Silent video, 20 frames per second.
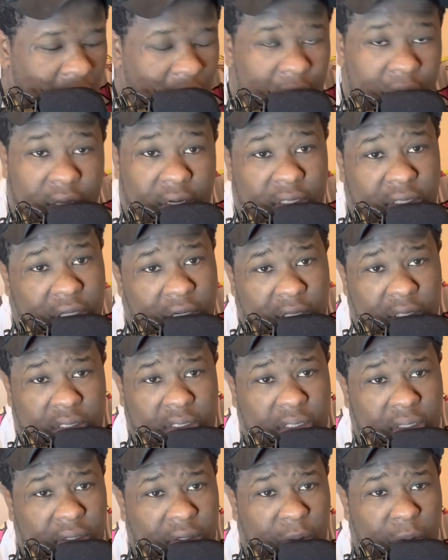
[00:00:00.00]
and it's
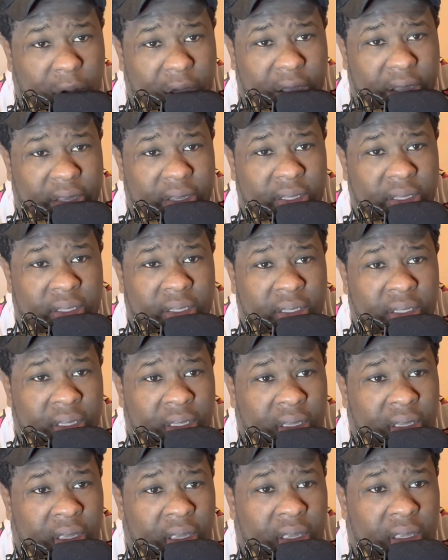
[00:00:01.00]
understood why.
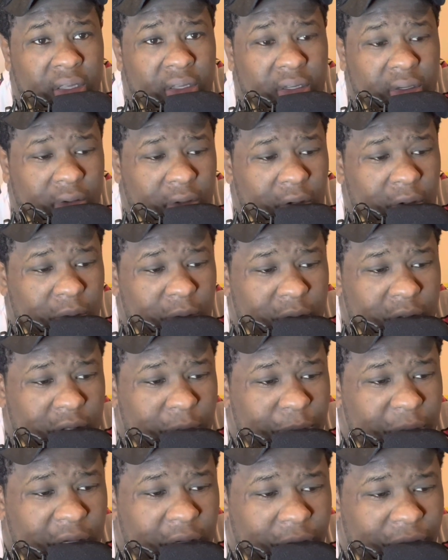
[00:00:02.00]
You know,
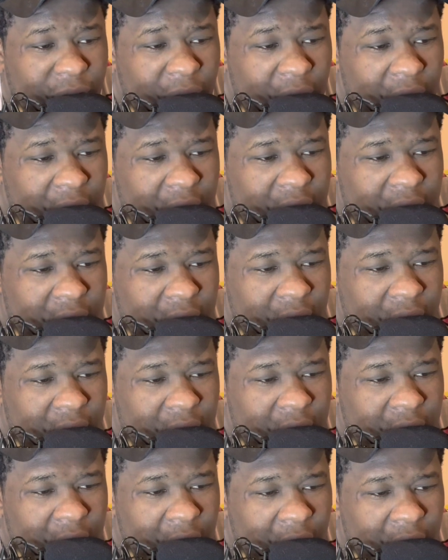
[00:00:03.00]
to be a fan
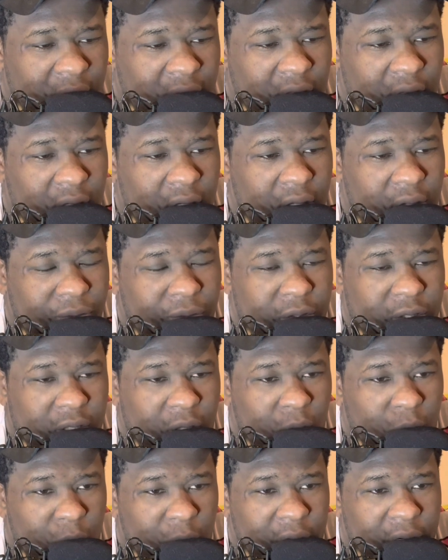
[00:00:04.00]
and to look for
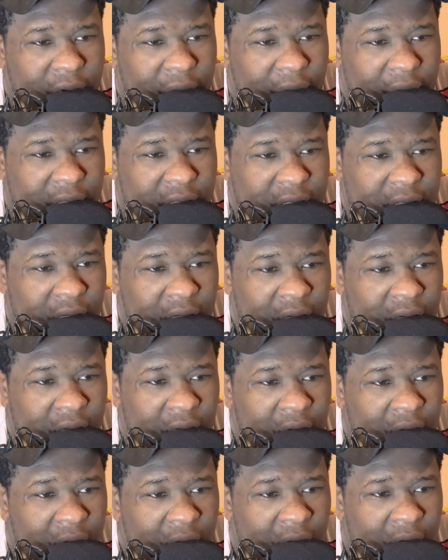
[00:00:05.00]
someone that
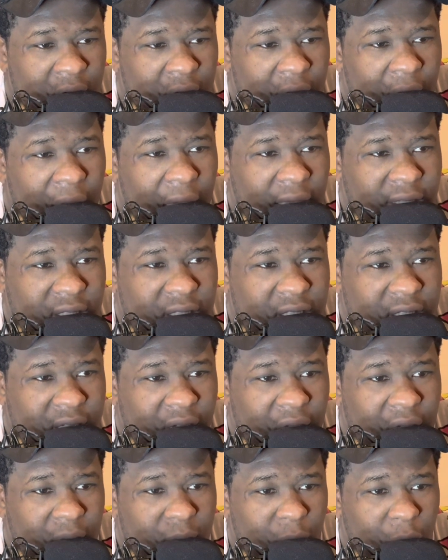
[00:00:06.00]
has the
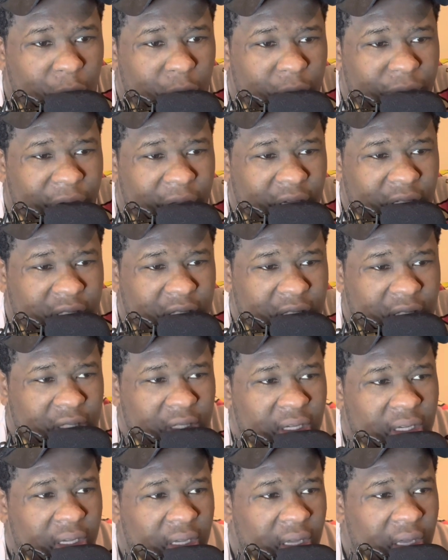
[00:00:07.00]
same
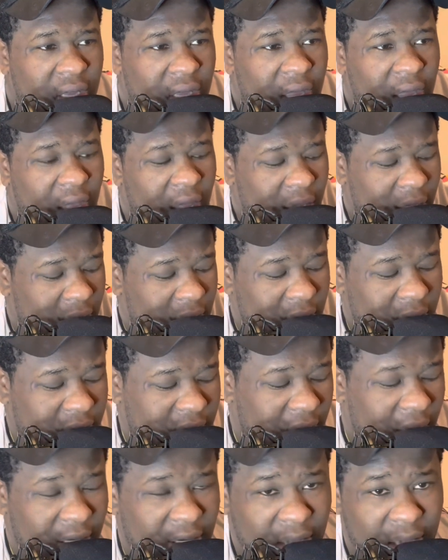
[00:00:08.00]
motivation and
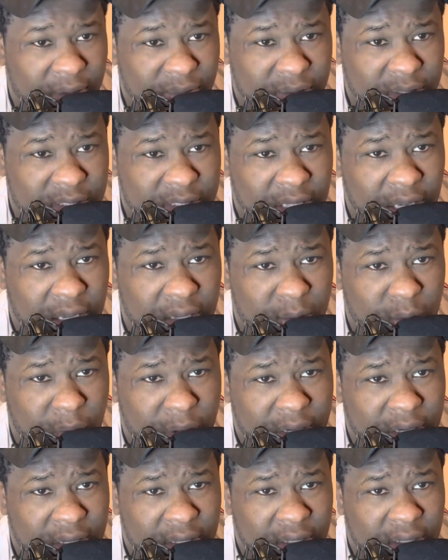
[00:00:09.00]
looks at life the same
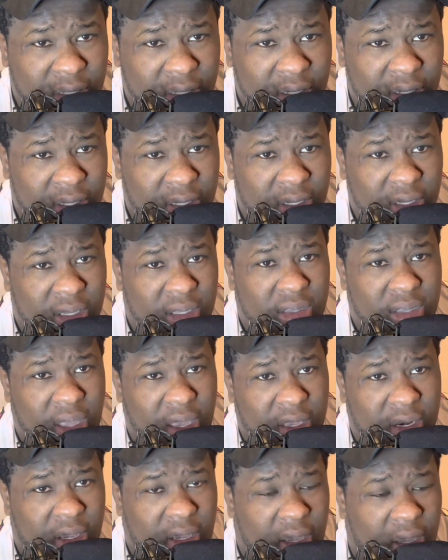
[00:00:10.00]
way that,